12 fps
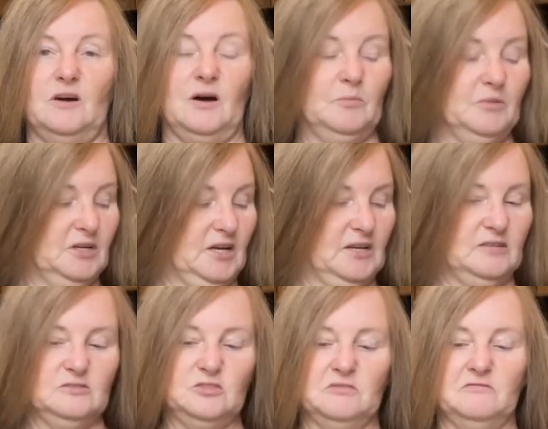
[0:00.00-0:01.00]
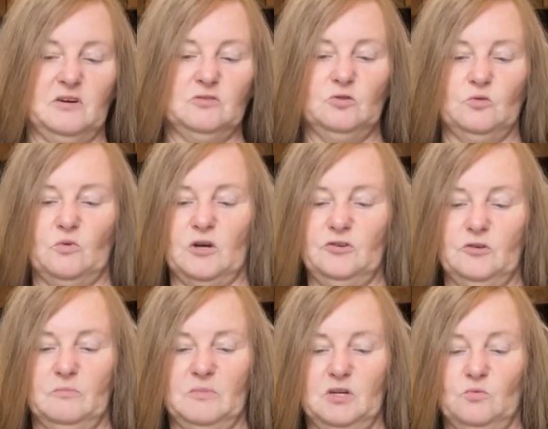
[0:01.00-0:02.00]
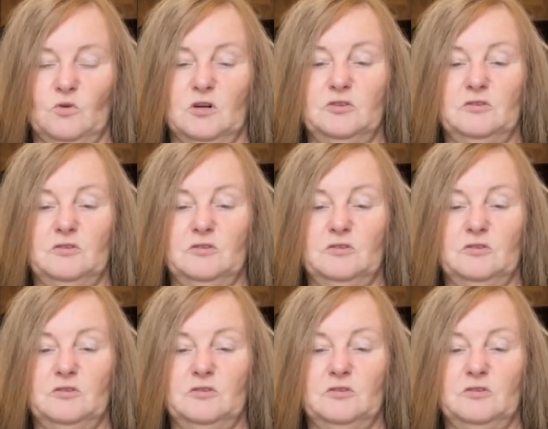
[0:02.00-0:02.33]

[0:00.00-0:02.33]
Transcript: obligated to vote the way your men want